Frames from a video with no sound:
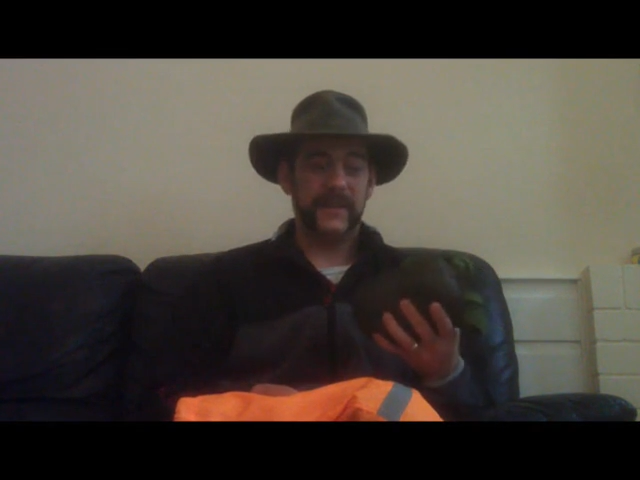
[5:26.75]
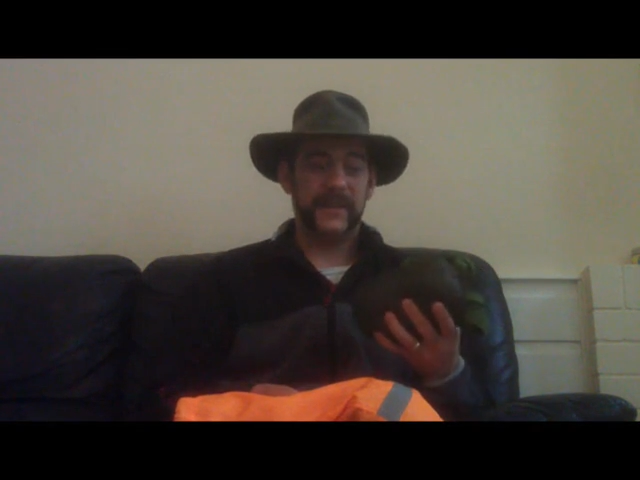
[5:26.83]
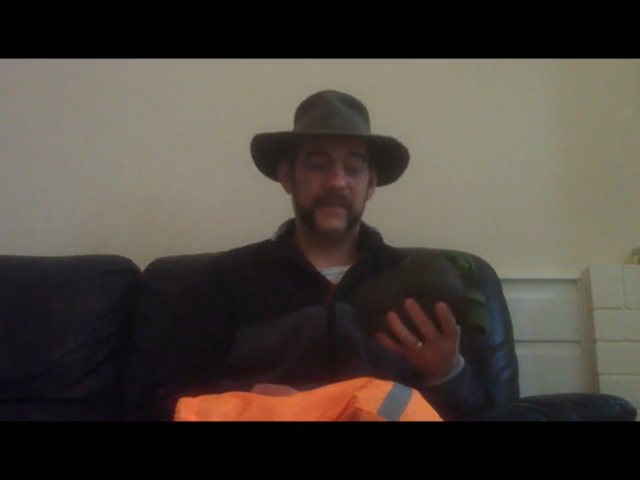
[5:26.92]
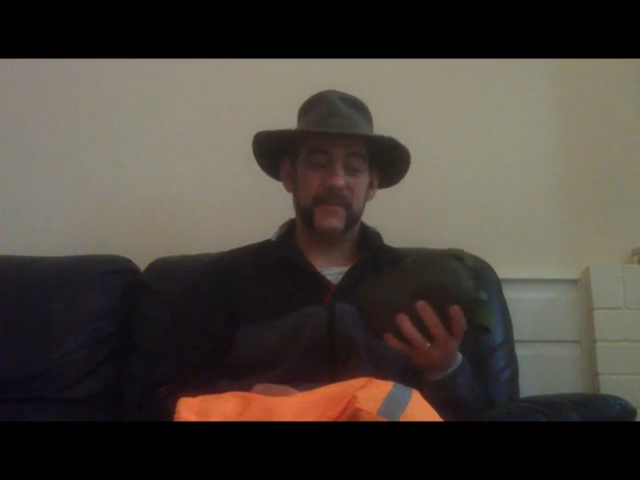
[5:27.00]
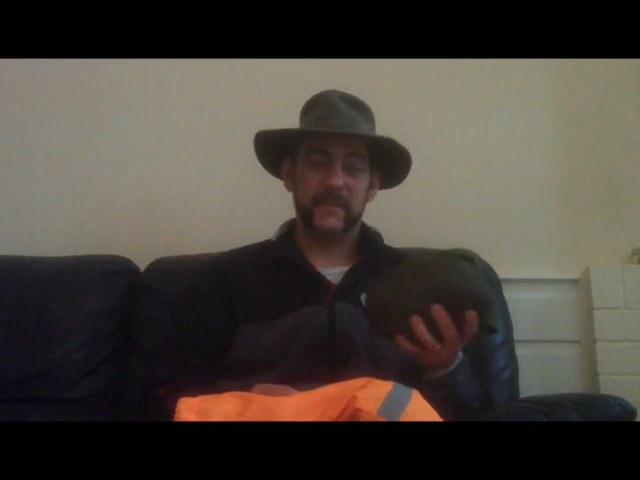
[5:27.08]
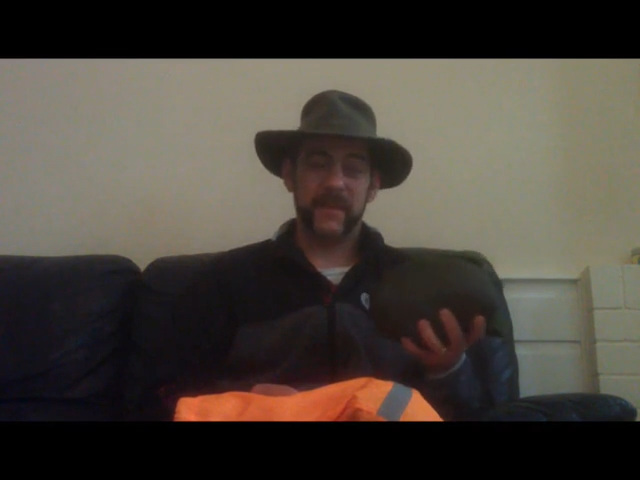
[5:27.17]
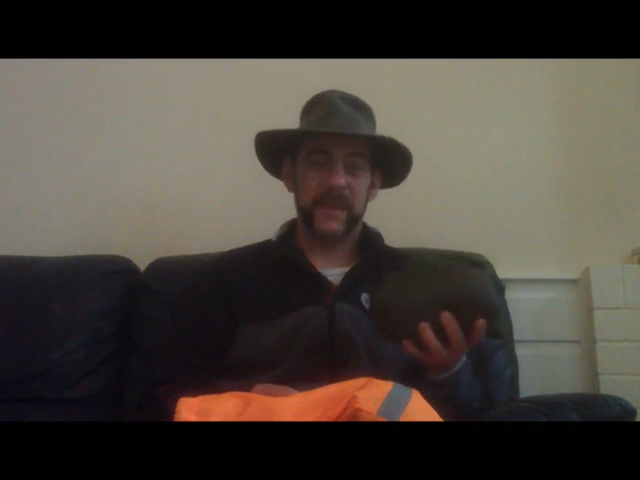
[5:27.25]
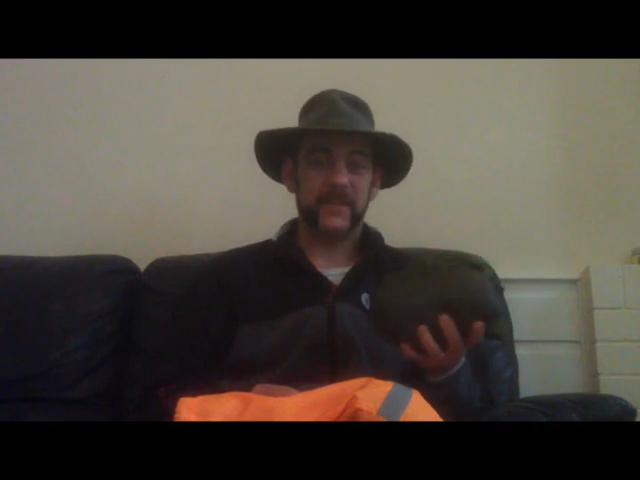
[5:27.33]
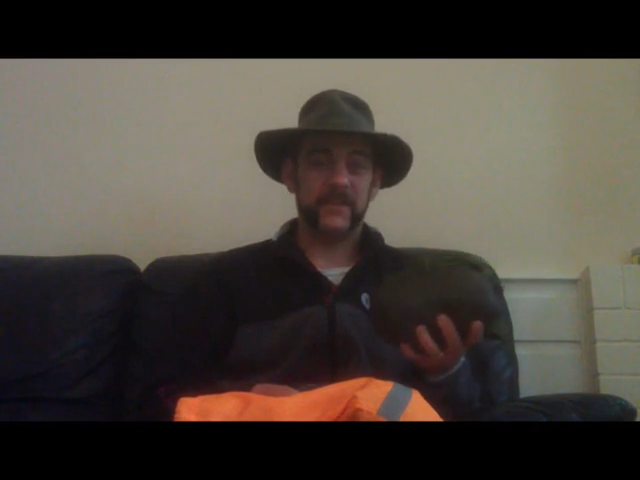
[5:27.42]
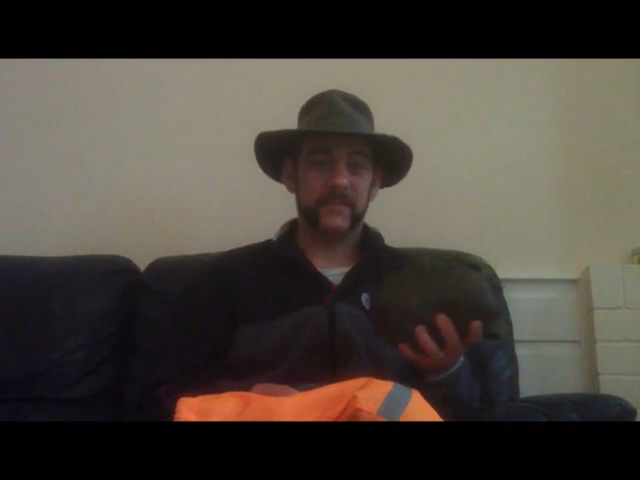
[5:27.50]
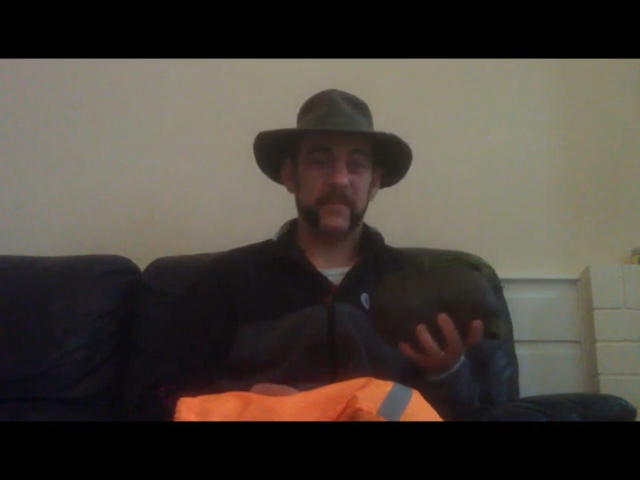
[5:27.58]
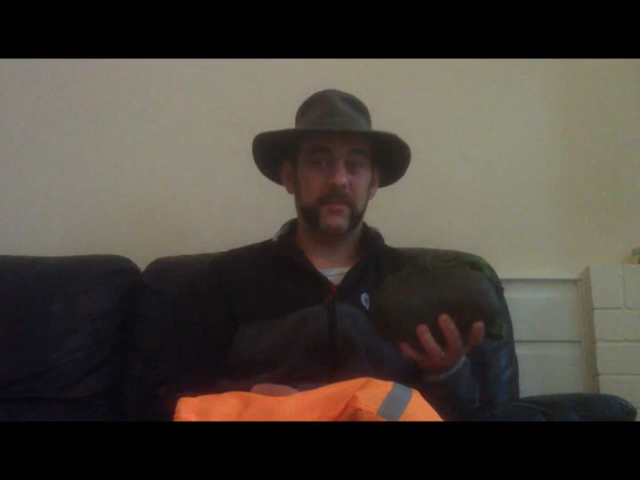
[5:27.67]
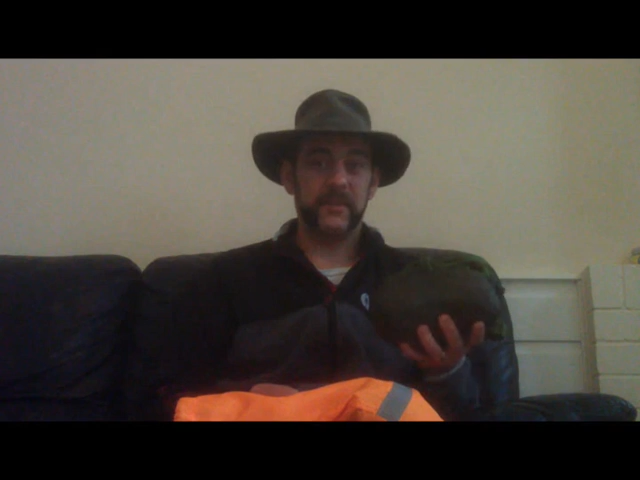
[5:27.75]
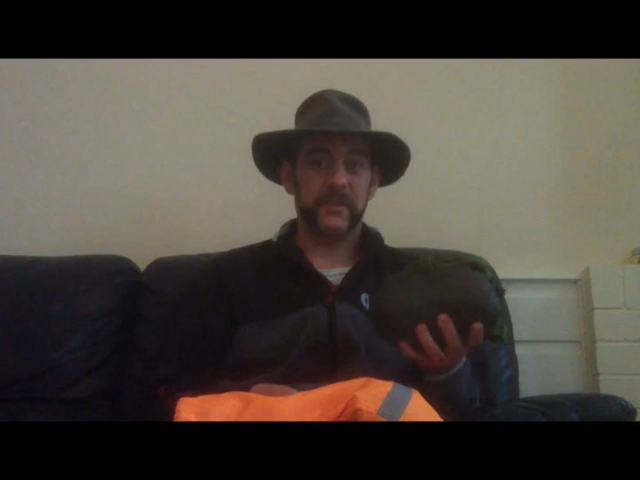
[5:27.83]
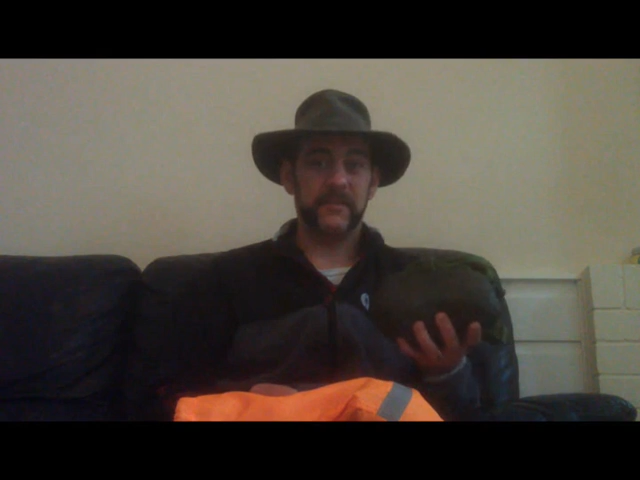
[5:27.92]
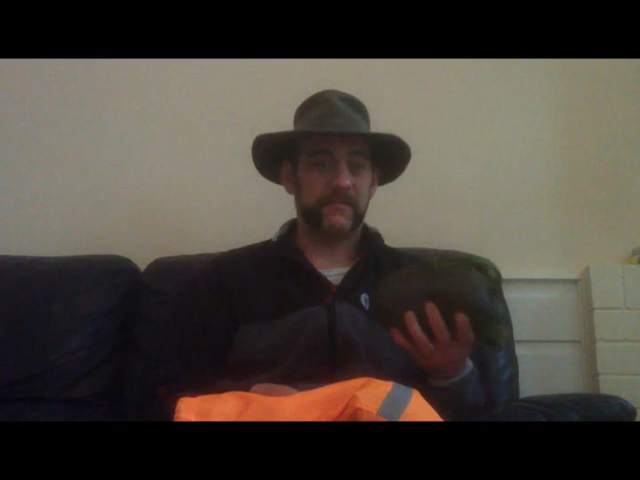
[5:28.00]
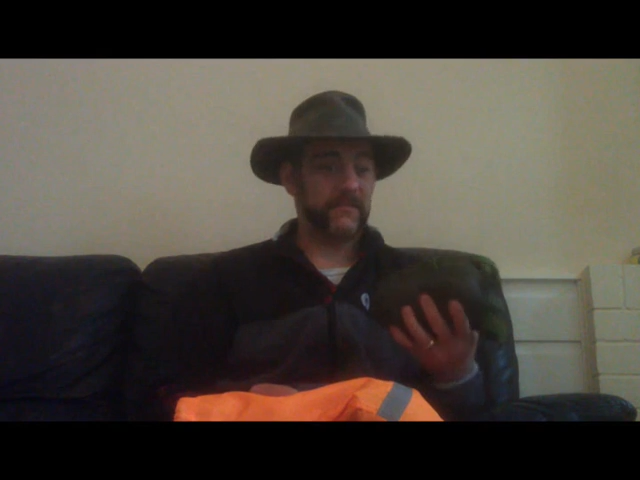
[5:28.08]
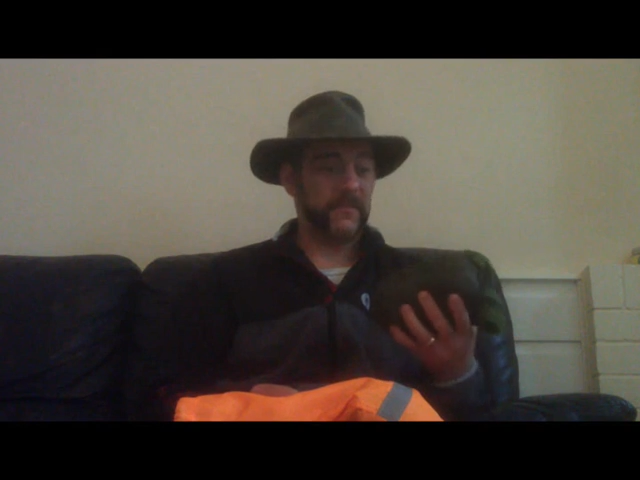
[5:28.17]
and I would imagine probably
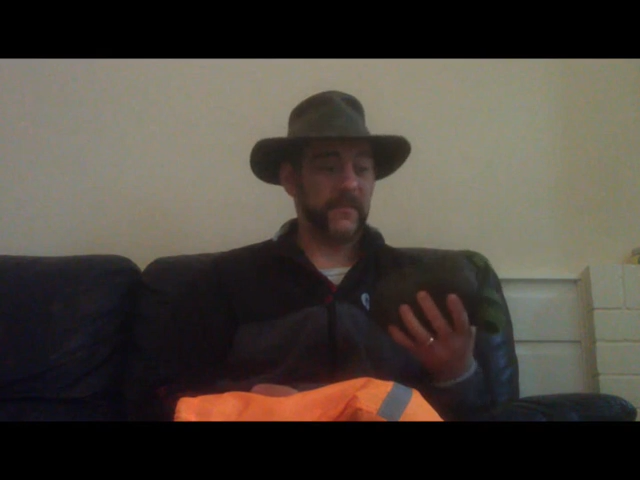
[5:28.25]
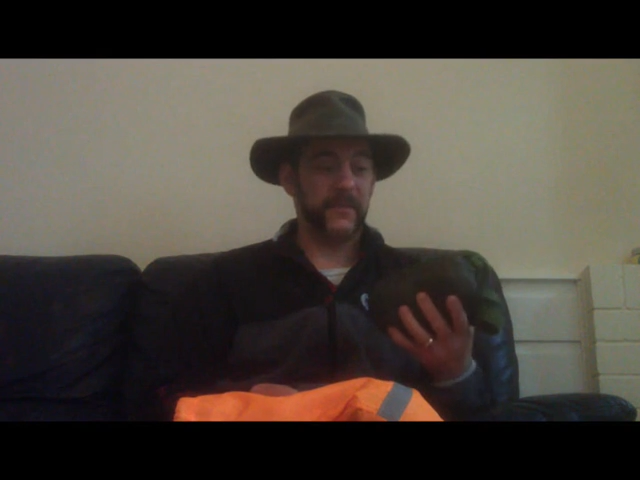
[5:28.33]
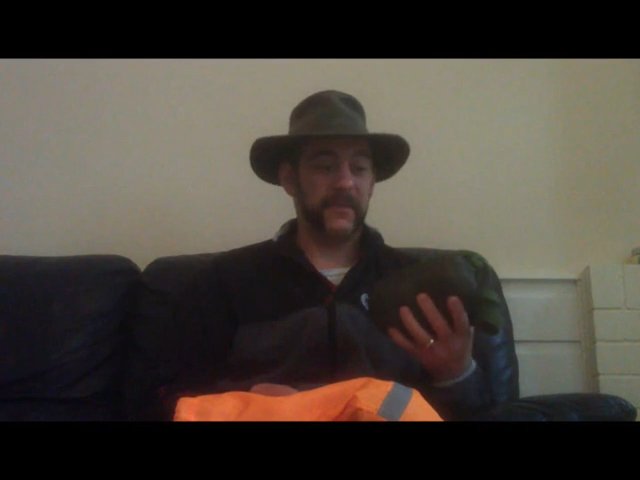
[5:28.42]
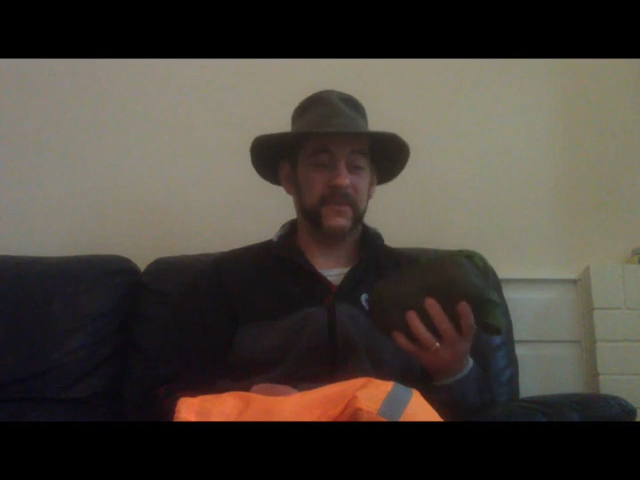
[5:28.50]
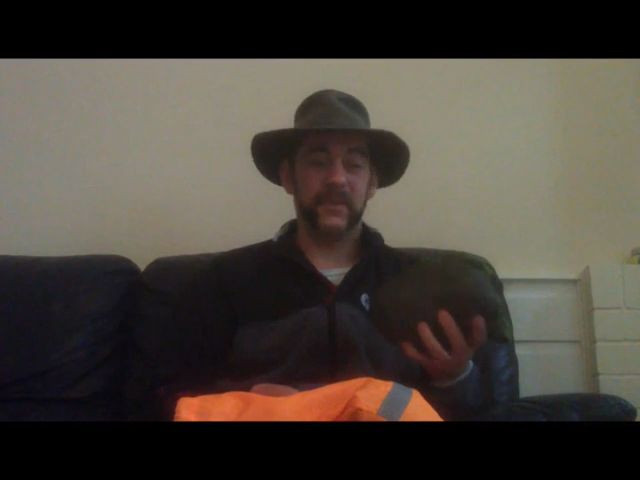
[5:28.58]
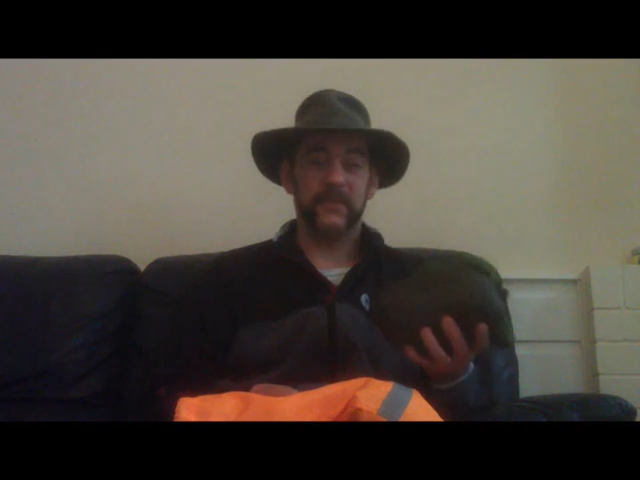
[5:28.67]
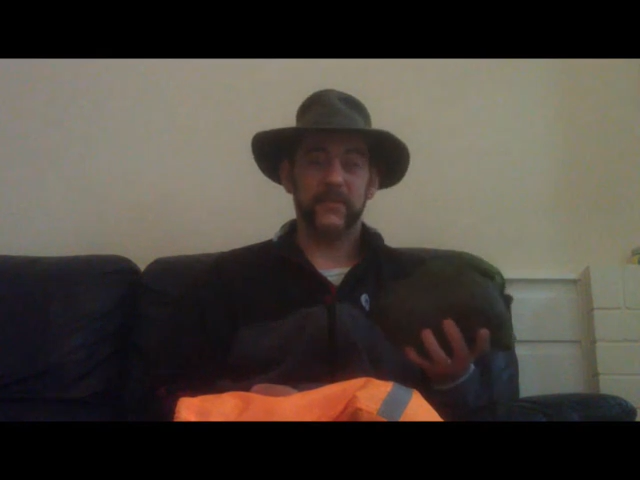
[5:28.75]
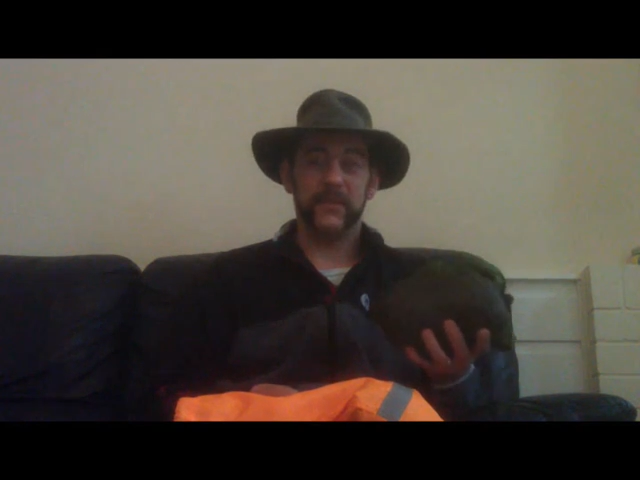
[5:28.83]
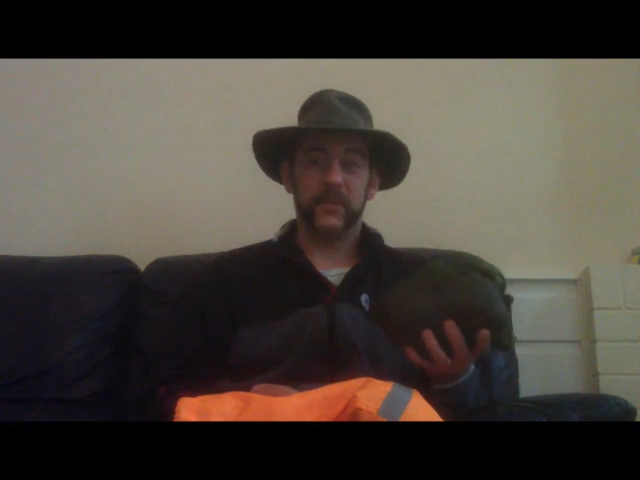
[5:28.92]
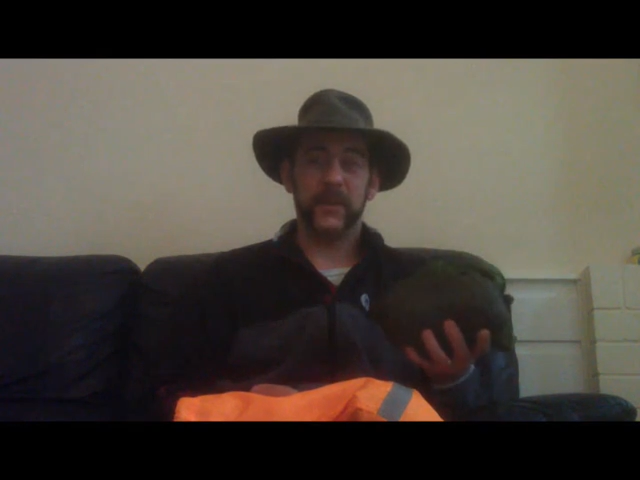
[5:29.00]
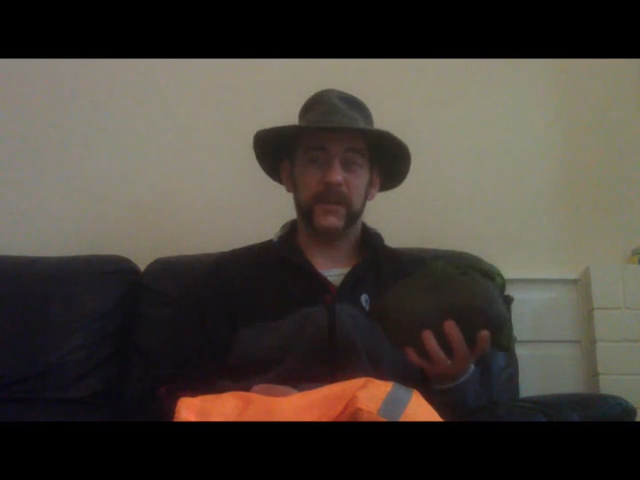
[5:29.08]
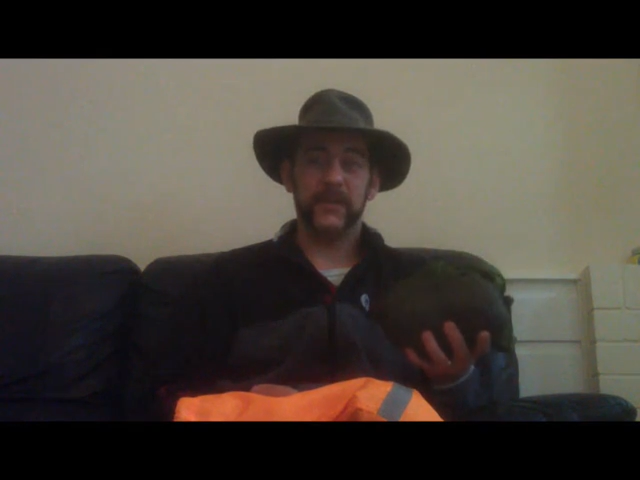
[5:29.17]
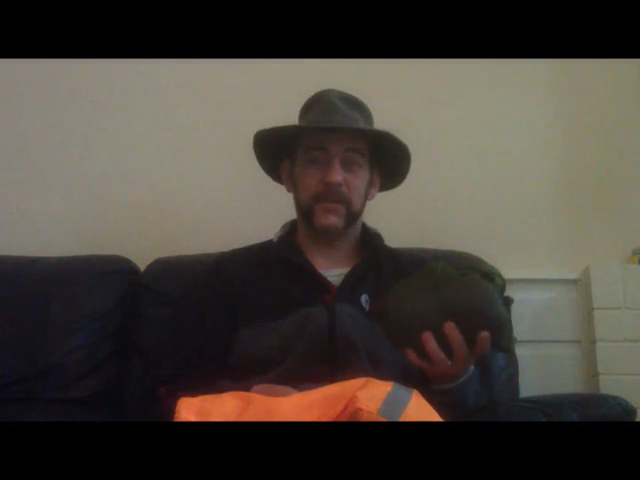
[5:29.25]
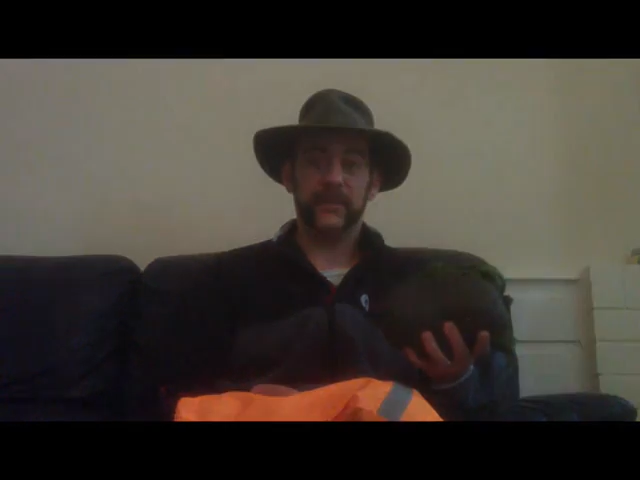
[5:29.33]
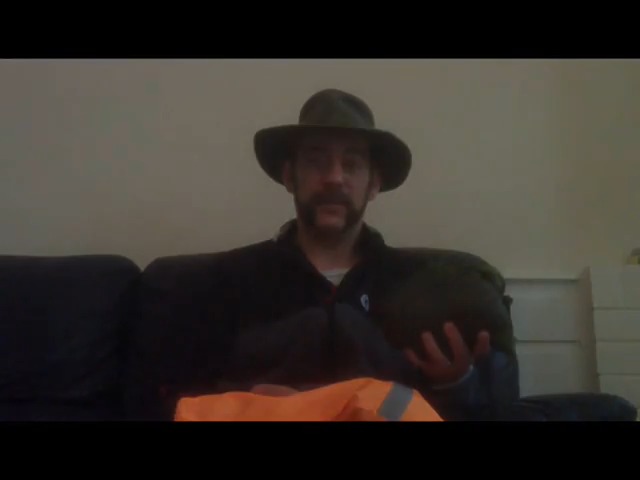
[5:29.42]
3 times the weight as